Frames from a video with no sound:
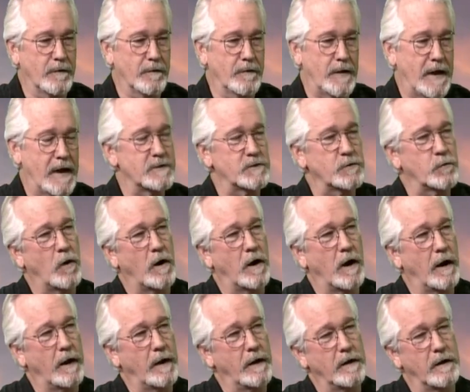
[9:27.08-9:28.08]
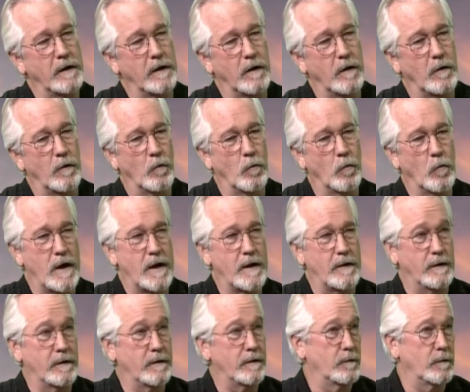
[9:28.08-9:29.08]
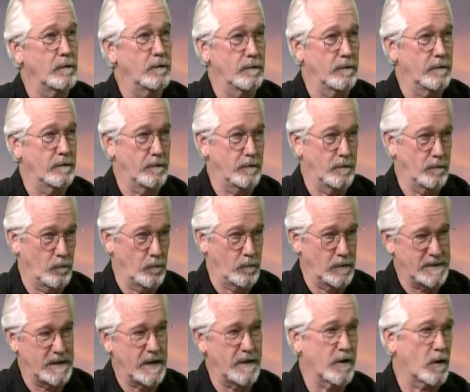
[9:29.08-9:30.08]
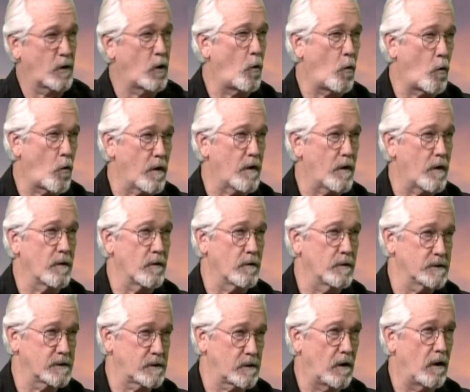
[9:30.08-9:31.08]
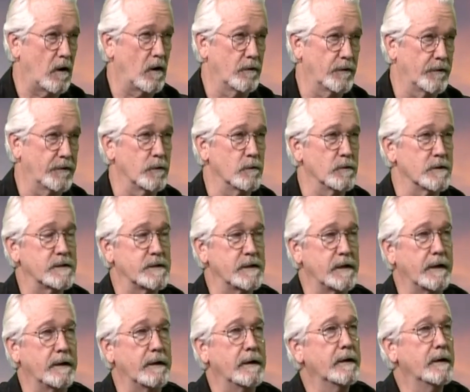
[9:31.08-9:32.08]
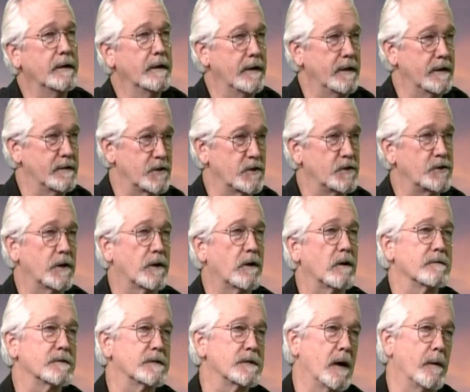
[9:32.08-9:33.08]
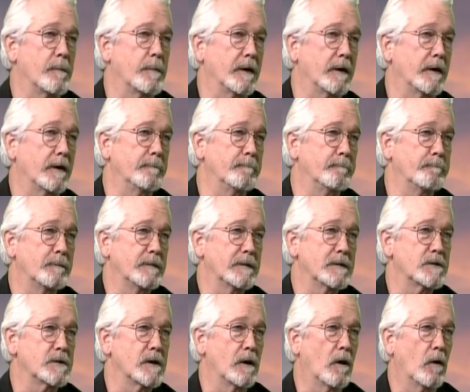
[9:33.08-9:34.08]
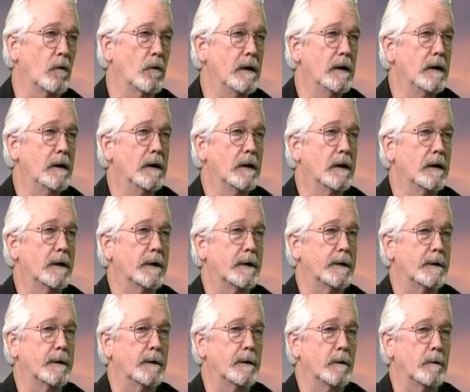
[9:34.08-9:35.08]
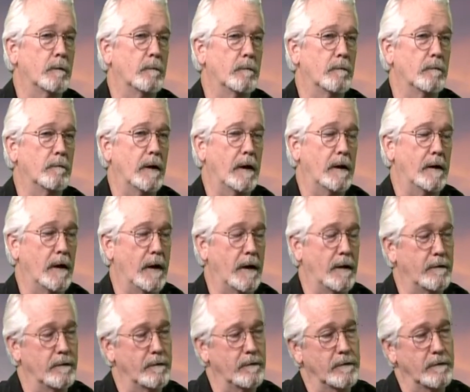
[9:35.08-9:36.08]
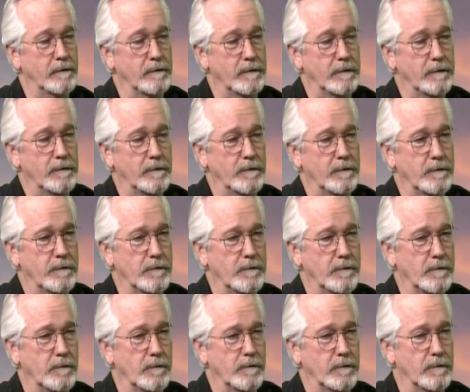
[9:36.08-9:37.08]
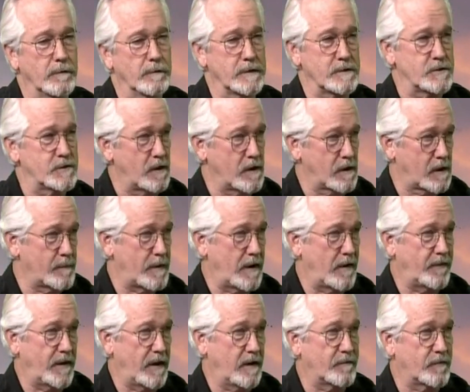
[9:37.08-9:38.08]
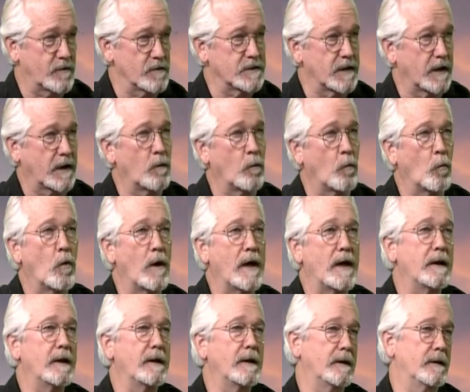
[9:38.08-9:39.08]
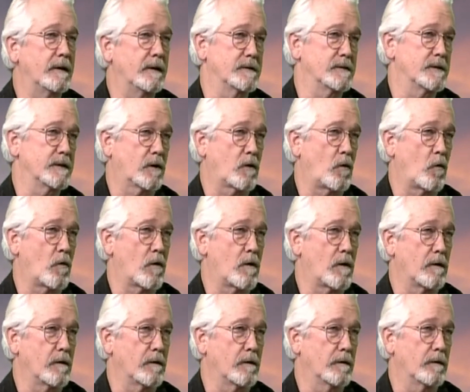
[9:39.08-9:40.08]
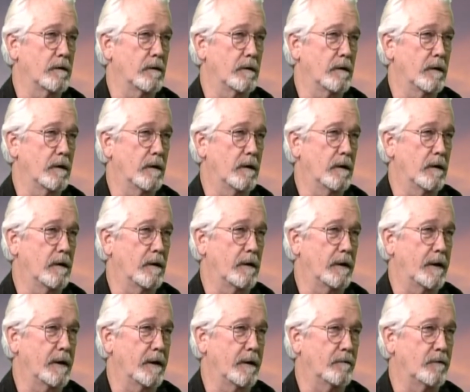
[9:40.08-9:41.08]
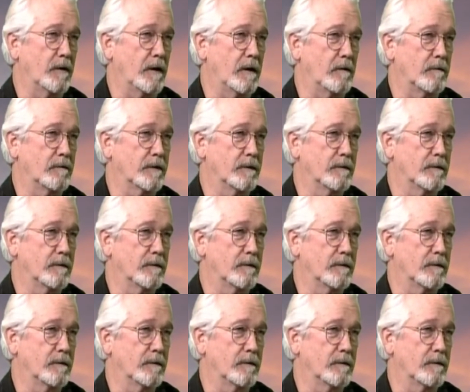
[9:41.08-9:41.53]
That's why when we say the coroner is called to a scene, it's a sheriff's deputy. Mm-hmm. So and let's talk about that for a second. When does the coroner get involved